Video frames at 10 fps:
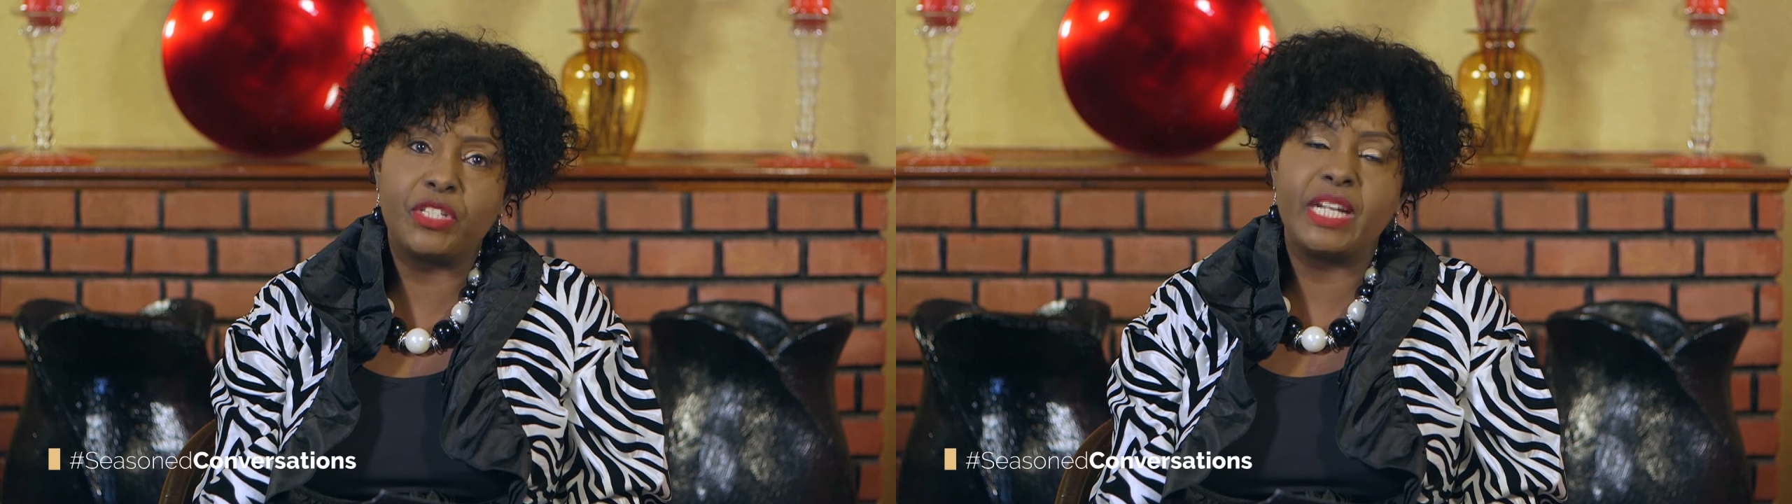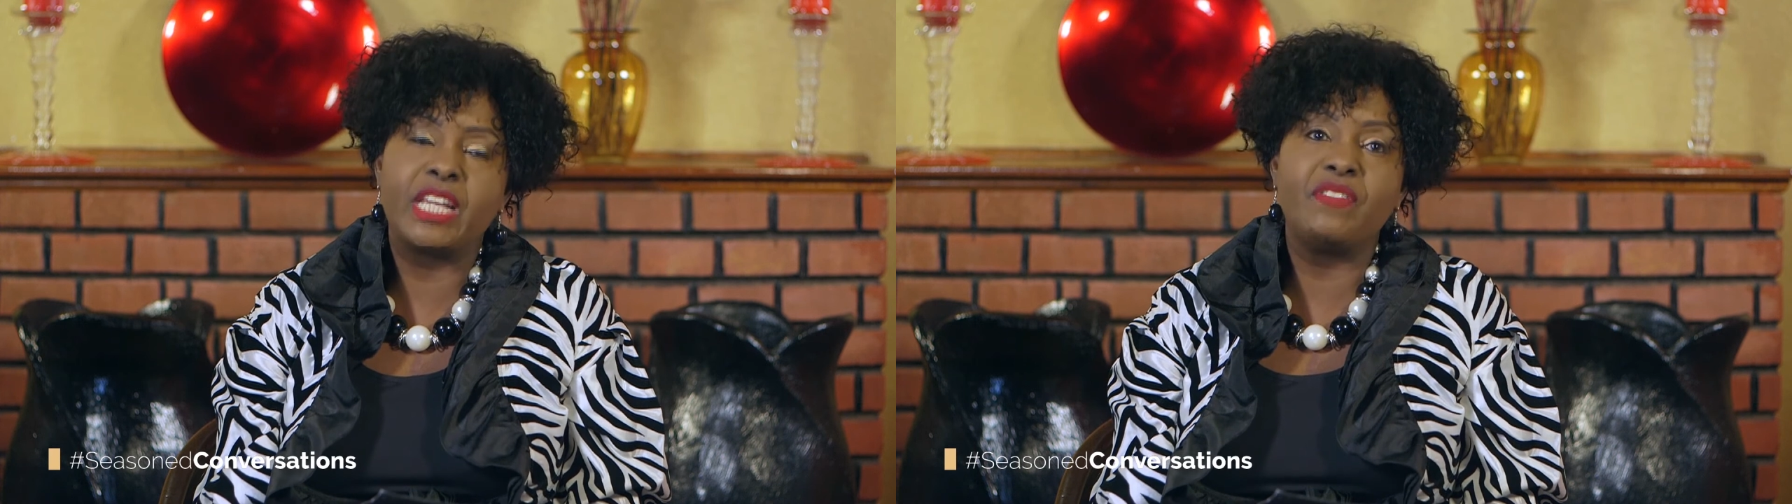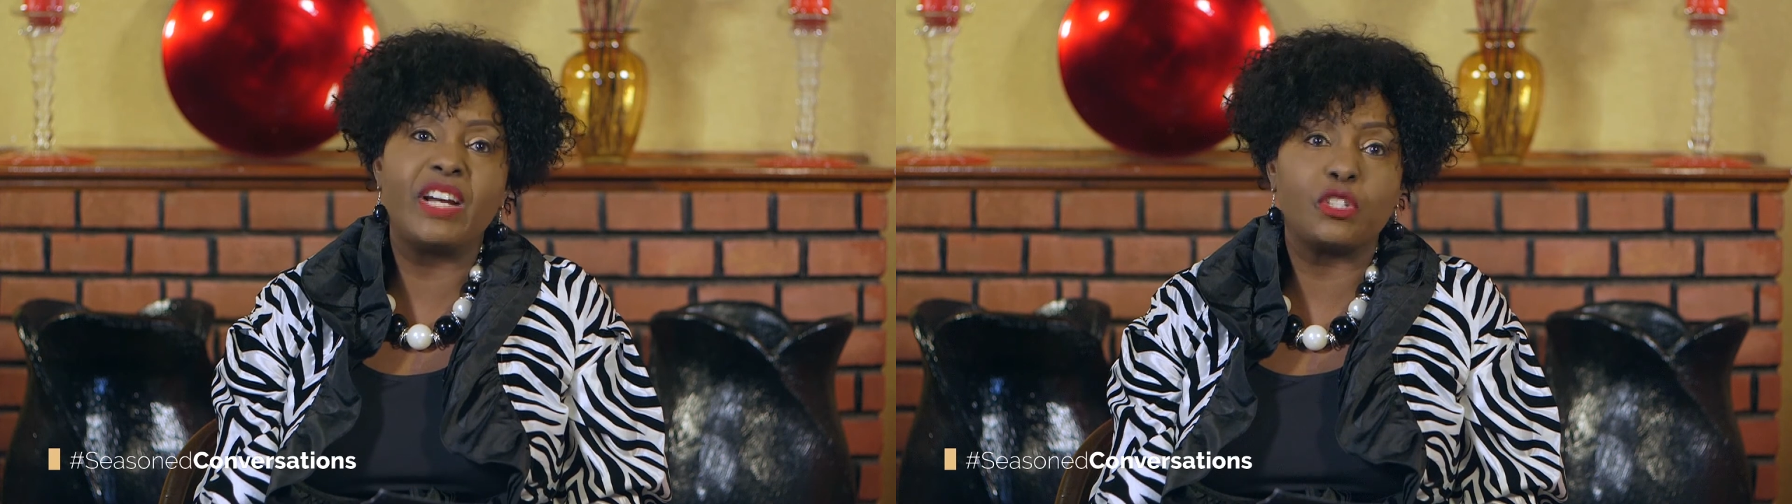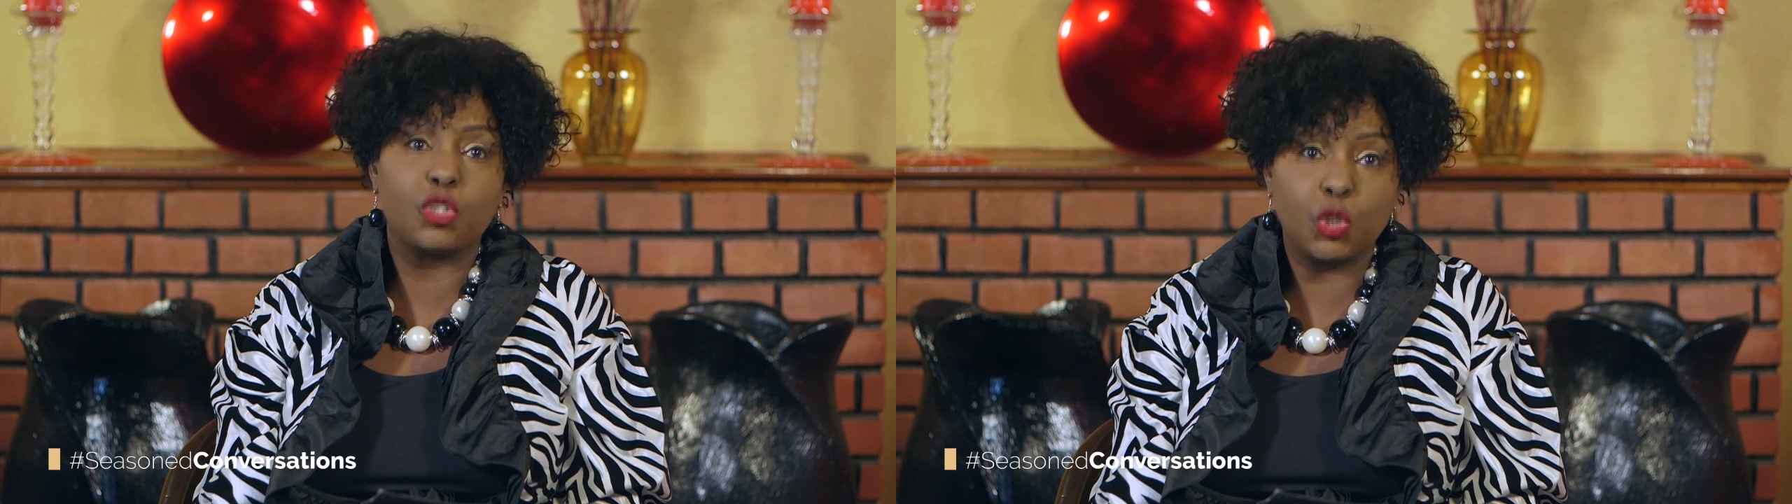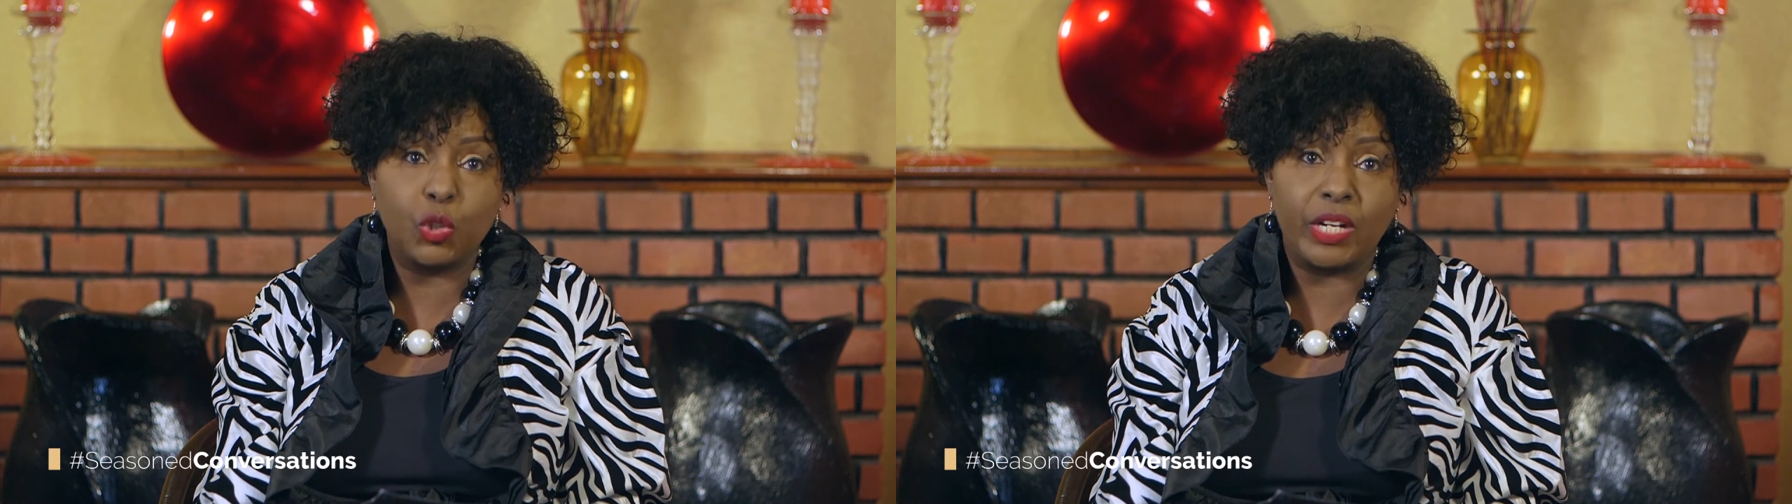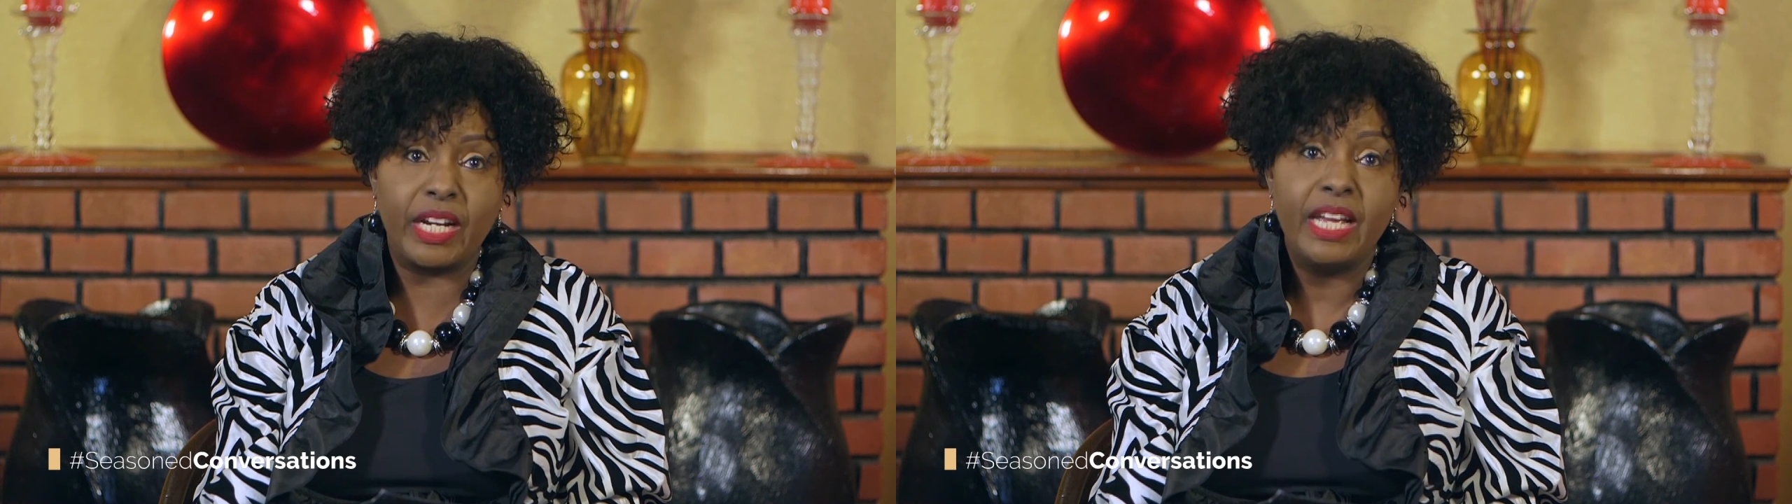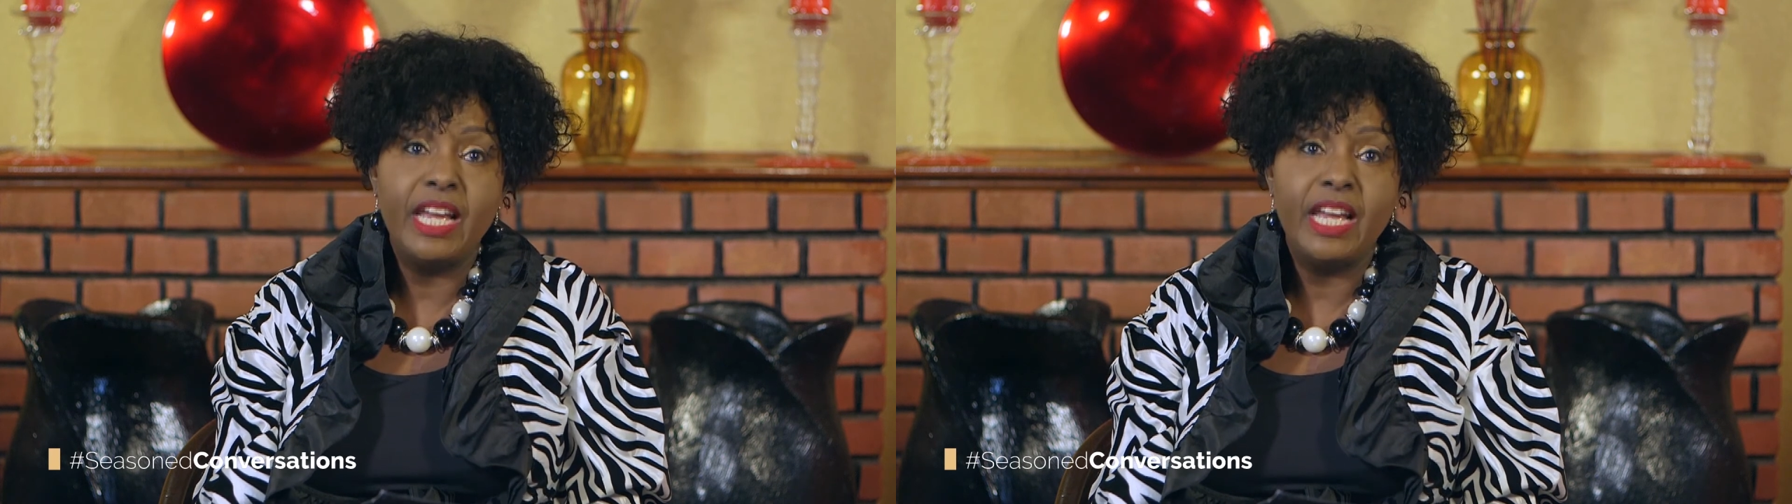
and giving us children,